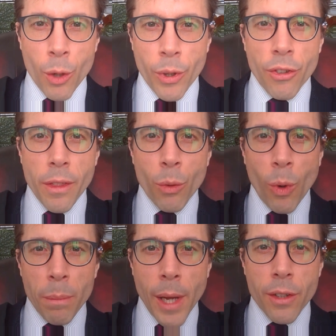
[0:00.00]
and we said that
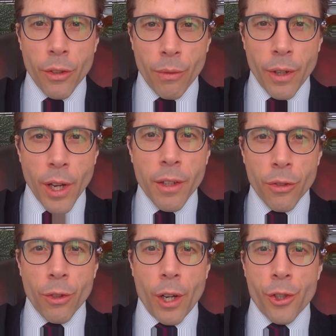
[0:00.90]
what matters for a data
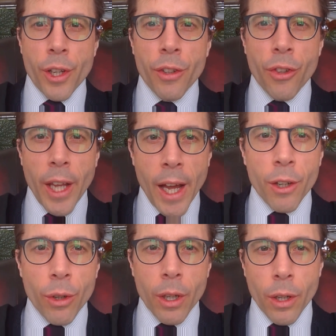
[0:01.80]
structure is the
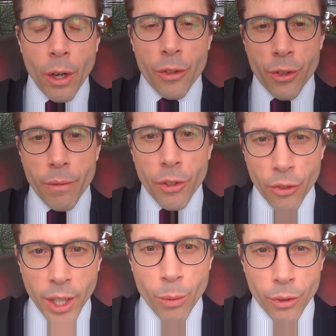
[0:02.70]
aggregate cost of a
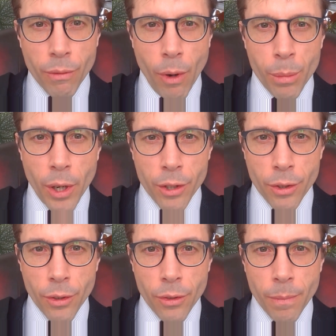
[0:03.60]
sequence of
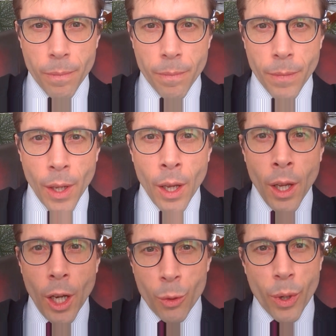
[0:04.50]
operations.
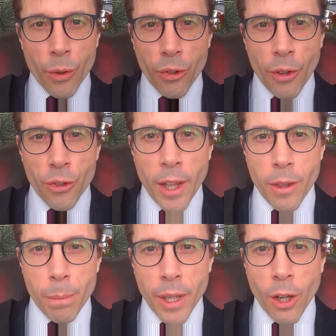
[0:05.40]
And we also said
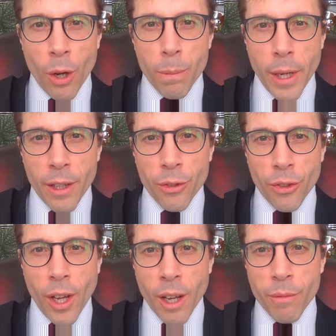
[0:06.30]
that big O
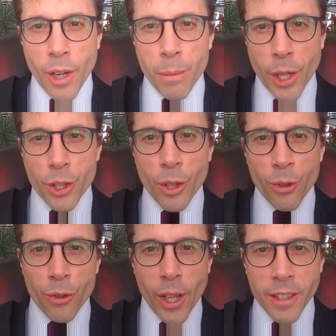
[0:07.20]
bounds aren't very much
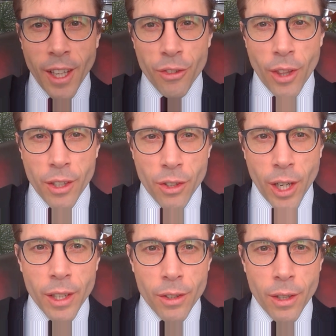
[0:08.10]
use unless they're
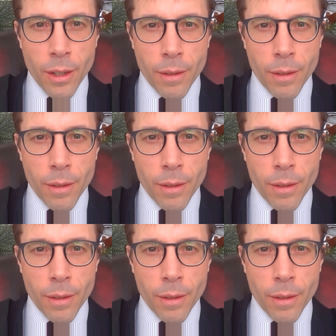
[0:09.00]
tight.